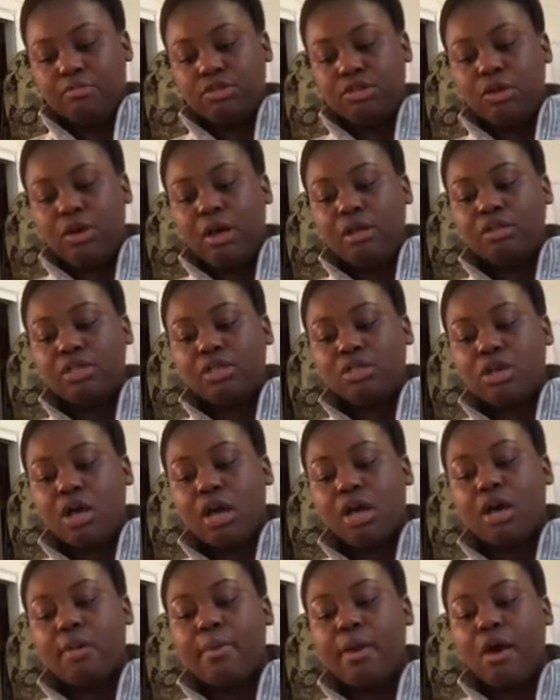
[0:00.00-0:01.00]
So I'll just
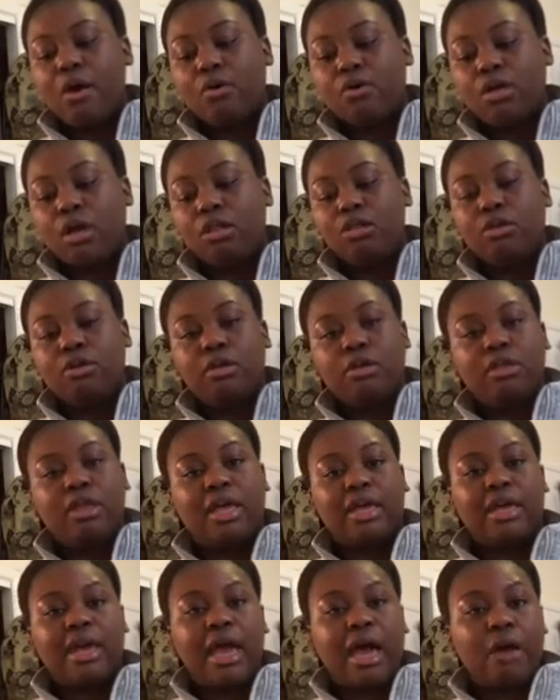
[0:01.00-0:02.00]
talk about
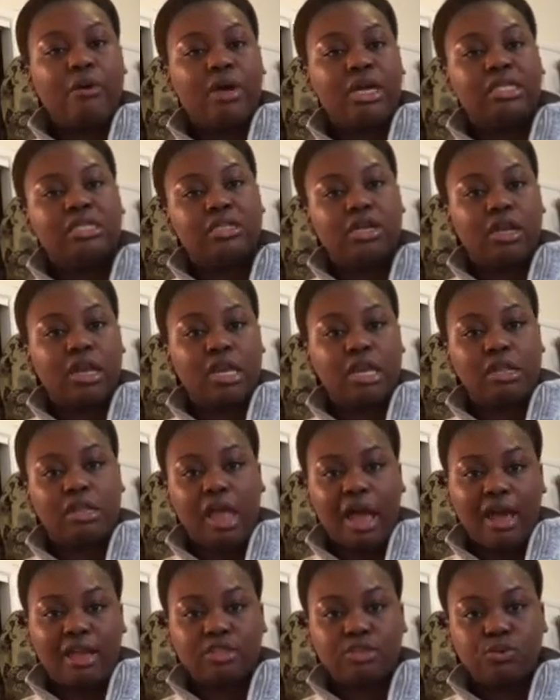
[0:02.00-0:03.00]
like how I studied
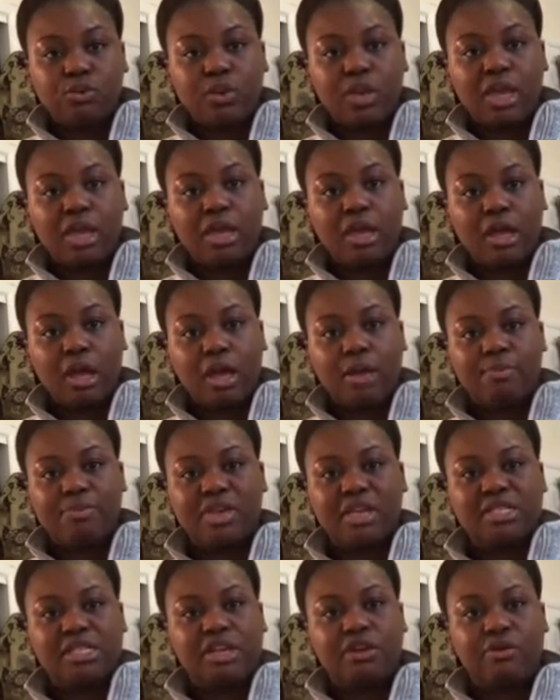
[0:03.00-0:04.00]
last week
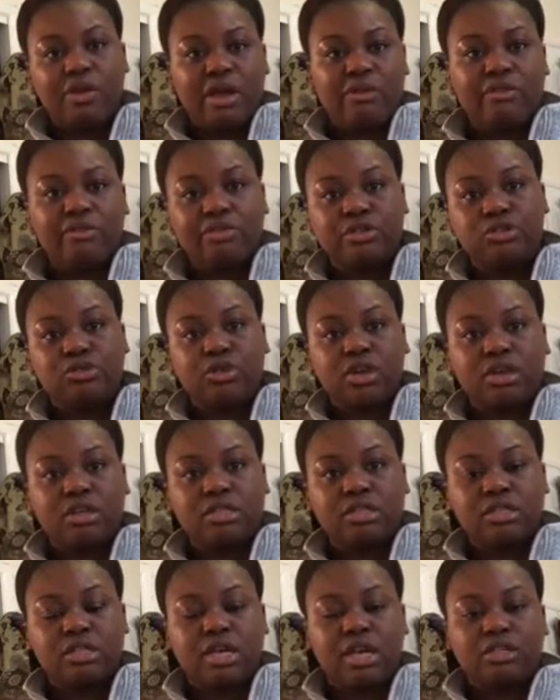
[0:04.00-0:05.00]
because I don't have a
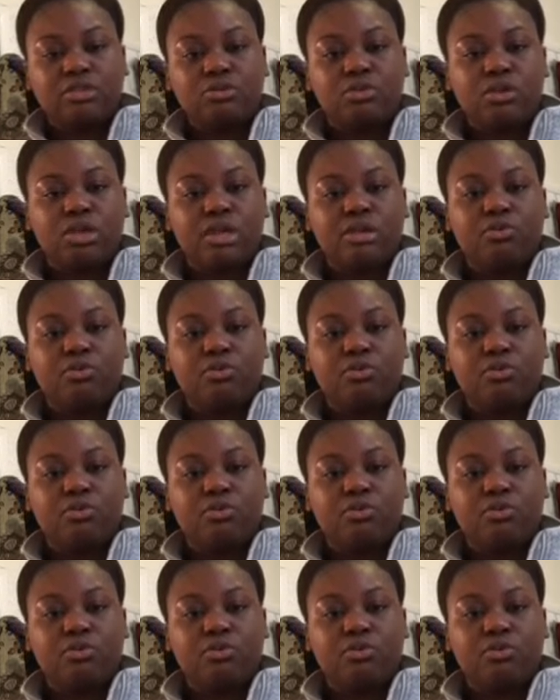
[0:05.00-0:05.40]
strict schedule.